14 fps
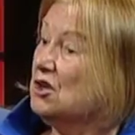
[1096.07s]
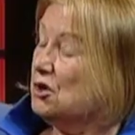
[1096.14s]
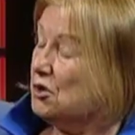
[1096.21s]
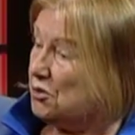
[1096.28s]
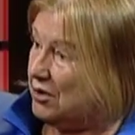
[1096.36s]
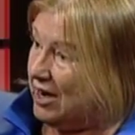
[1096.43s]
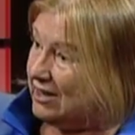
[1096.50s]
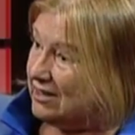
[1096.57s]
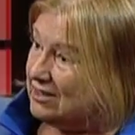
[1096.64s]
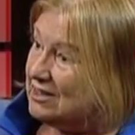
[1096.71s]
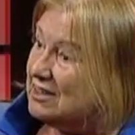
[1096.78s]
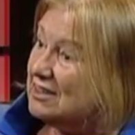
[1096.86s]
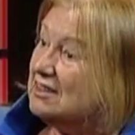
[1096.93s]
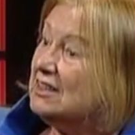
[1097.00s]
created
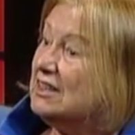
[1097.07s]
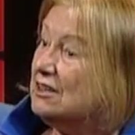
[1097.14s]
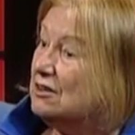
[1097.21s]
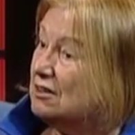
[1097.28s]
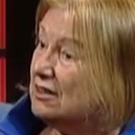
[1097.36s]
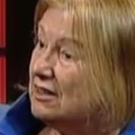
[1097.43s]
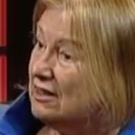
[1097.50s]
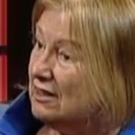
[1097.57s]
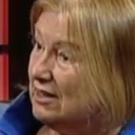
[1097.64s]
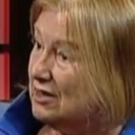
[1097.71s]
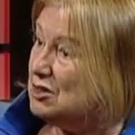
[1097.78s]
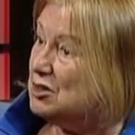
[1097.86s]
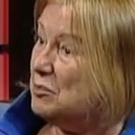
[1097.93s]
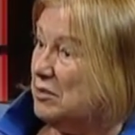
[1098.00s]
it legally
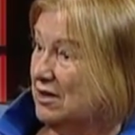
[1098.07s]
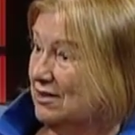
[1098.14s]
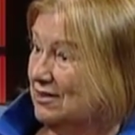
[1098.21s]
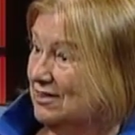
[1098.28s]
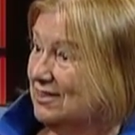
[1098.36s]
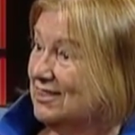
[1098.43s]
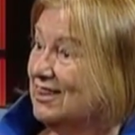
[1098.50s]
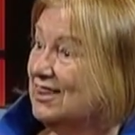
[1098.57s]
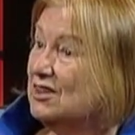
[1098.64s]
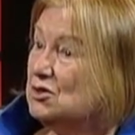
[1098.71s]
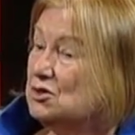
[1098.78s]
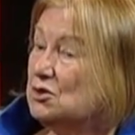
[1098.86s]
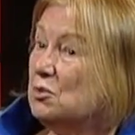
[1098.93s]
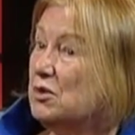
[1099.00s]
independent.
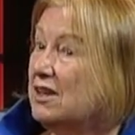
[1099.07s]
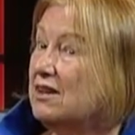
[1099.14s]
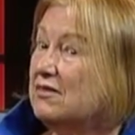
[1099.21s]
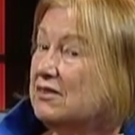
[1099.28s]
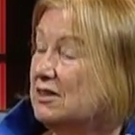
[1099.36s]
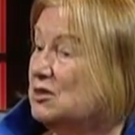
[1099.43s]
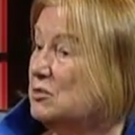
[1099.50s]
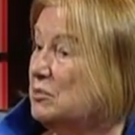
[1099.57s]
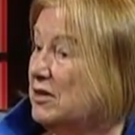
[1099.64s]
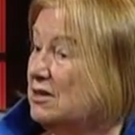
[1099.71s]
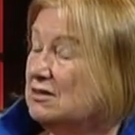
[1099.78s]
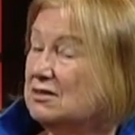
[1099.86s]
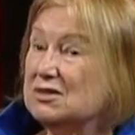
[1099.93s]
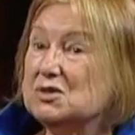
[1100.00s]
So we have an
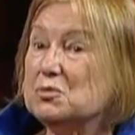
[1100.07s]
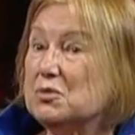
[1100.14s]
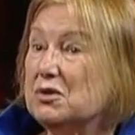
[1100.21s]
independence.